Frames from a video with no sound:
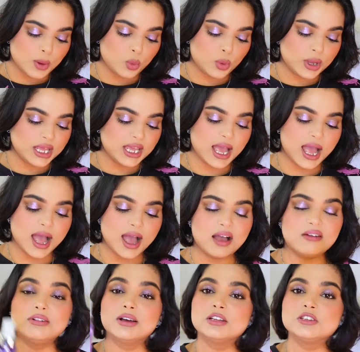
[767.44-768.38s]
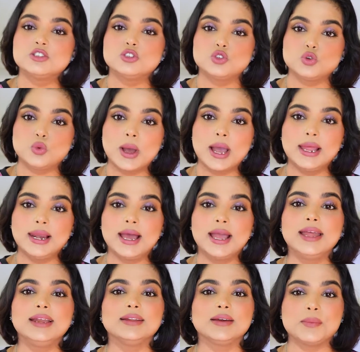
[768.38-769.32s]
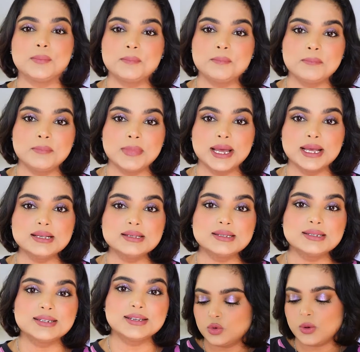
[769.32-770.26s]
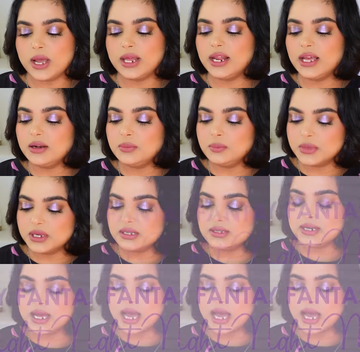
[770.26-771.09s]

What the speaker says: we have Twilight Mist. Twilight Mist